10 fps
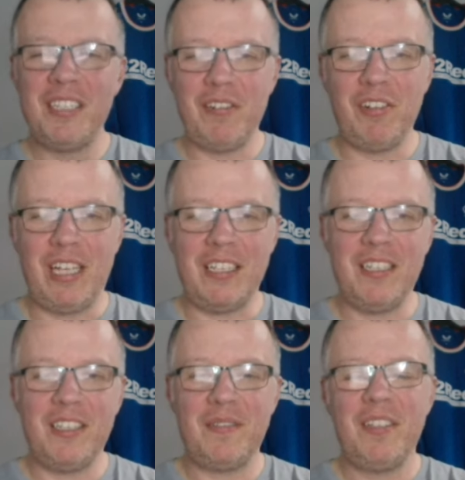
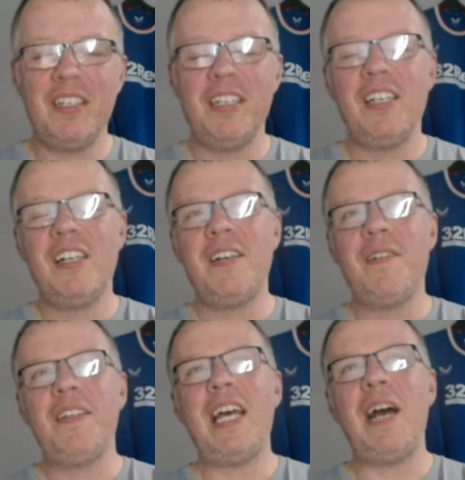Dessers.
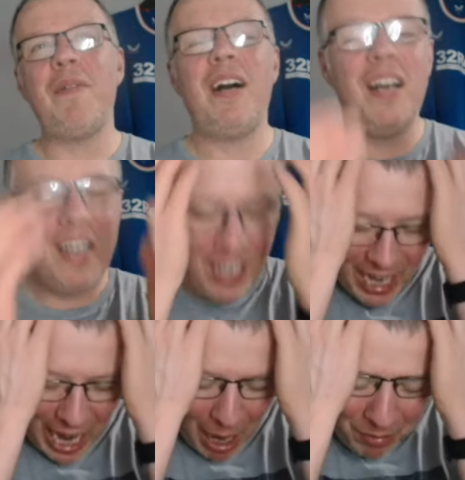Now,
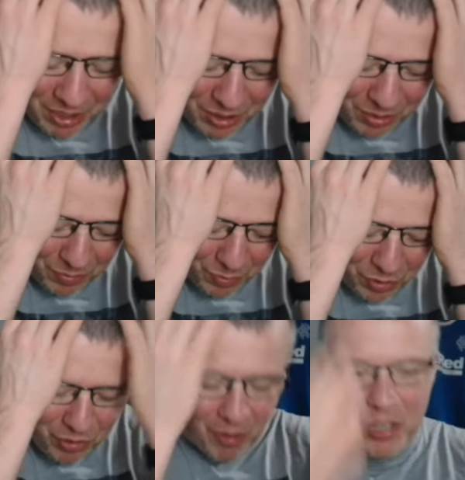I was
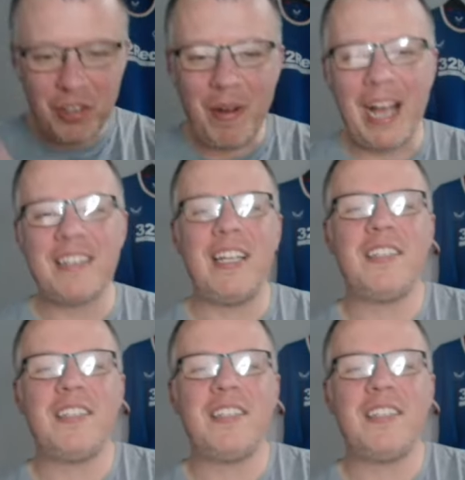scrolling through X